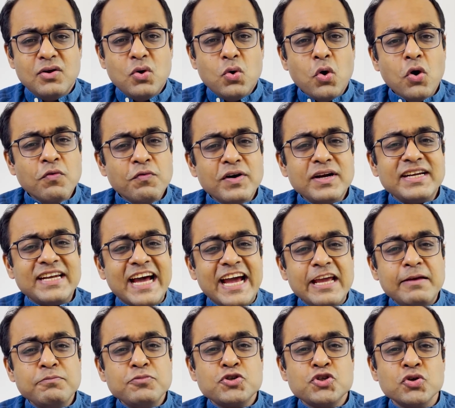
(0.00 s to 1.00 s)
Over
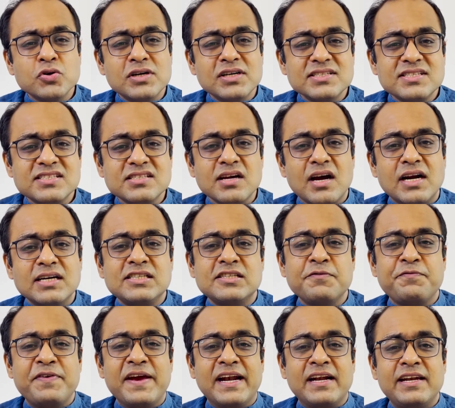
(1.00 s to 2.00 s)
time, sugar starts
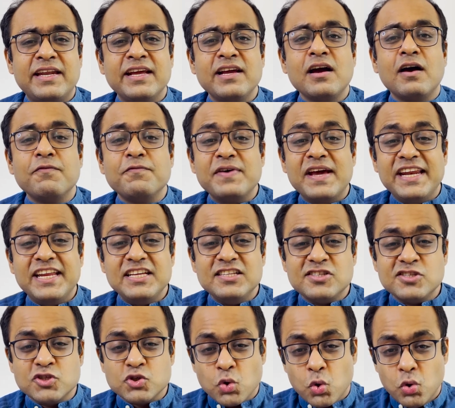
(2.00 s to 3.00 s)
affecting our very
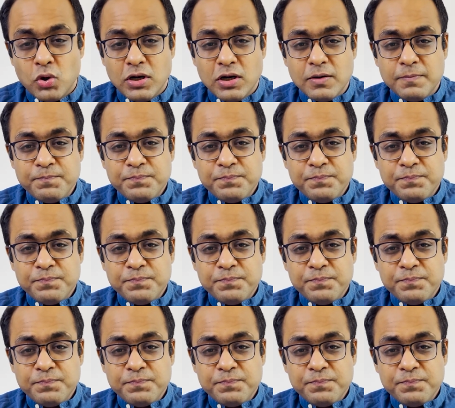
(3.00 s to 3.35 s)
soul.